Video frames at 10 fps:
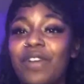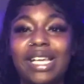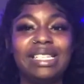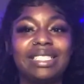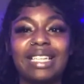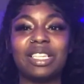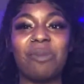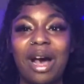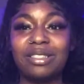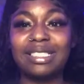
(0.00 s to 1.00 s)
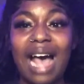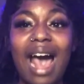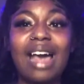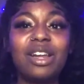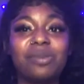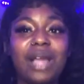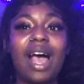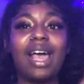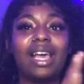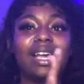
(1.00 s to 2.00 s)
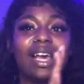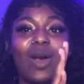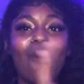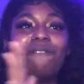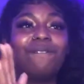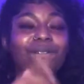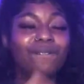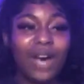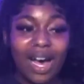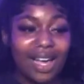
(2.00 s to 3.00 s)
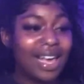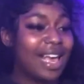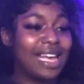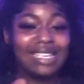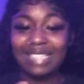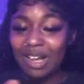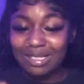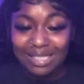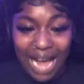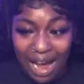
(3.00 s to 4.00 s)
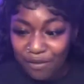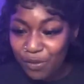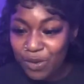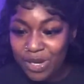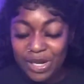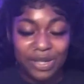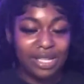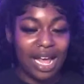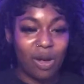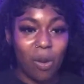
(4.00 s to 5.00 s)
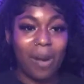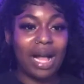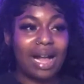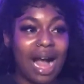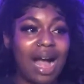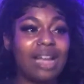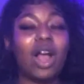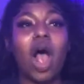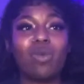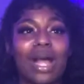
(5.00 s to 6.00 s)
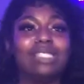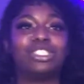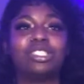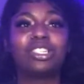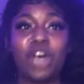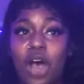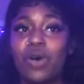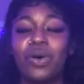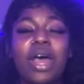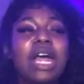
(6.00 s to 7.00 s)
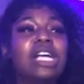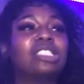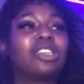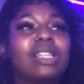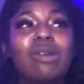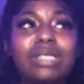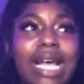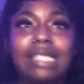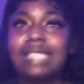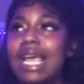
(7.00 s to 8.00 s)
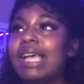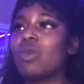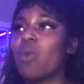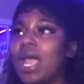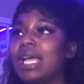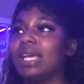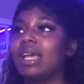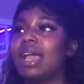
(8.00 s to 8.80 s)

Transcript: He says I'm outside. I'm like, he's outside for real? Like, oh my God. All right, just go. So then I was like, dang, wait.